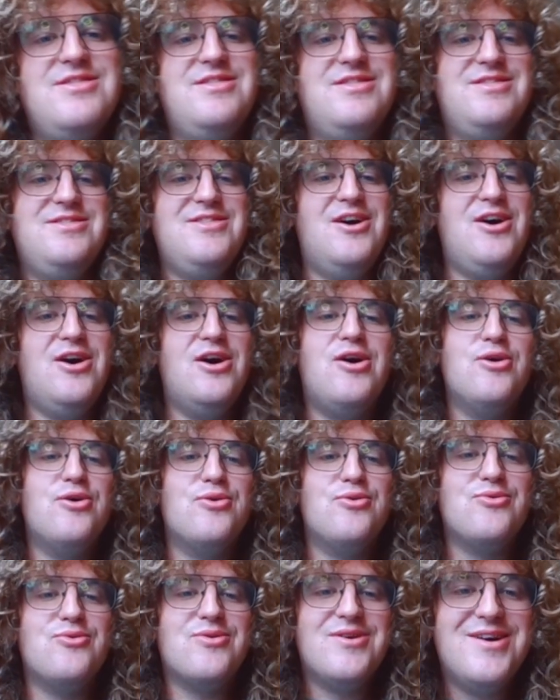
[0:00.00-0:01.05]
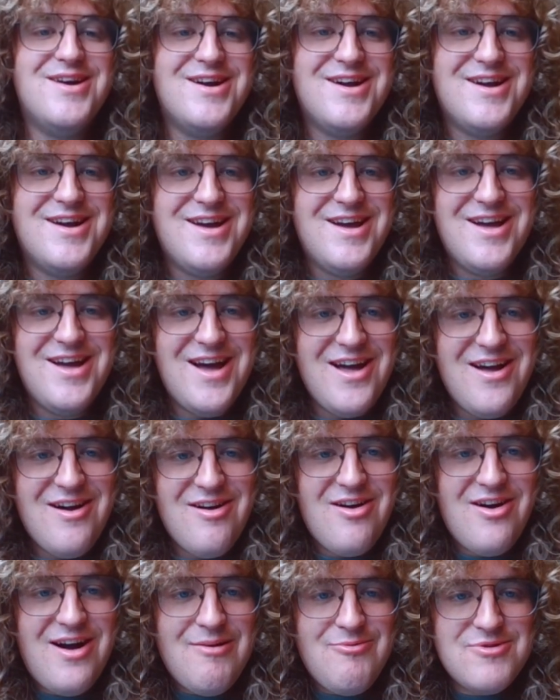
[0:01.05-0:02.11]
No.
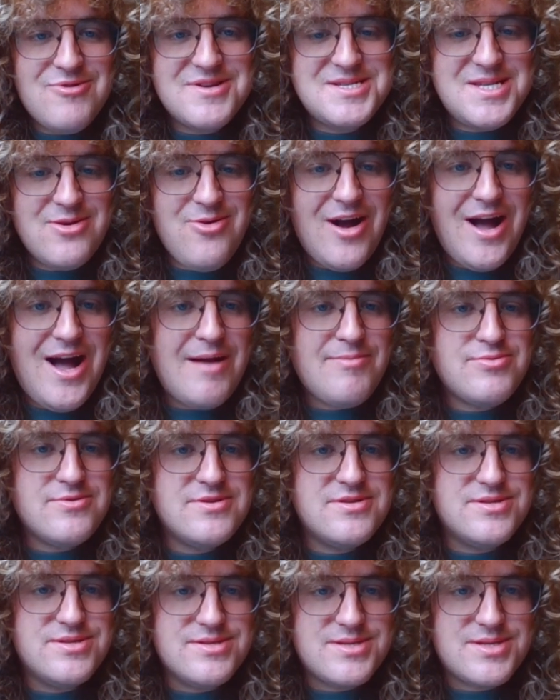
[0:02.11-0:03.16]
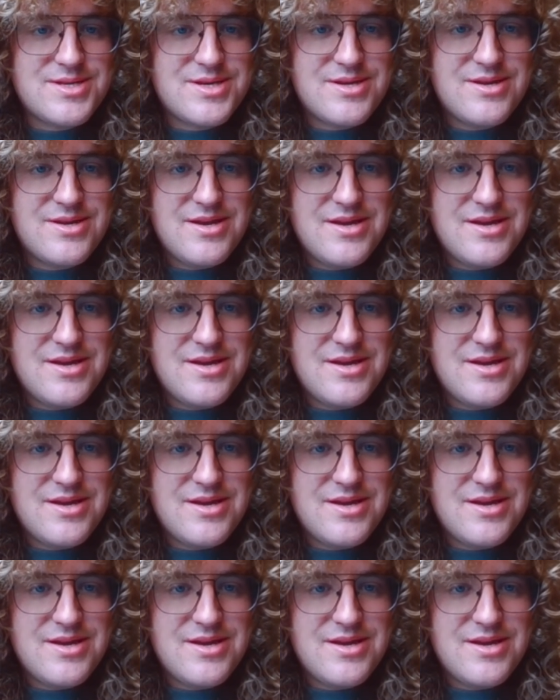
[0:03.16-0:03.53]
Oh, I want to see what happens.